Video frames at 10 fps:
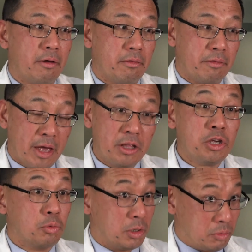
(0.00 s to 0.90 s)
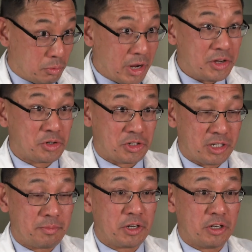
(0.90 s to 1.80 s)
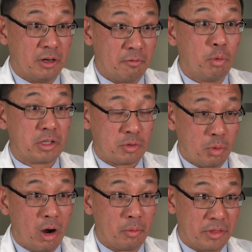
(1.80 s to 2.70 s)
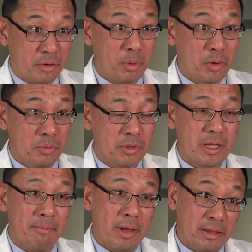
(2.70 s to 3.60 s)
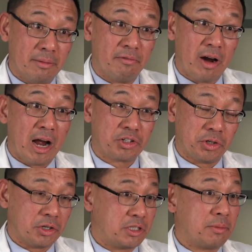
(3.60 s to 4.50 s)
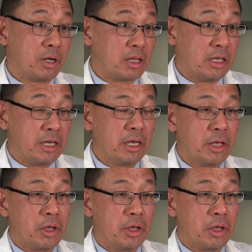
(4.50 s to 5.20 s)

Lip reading: then you would raise your suspicion of what's wrong with their bones that made them fracture, because typically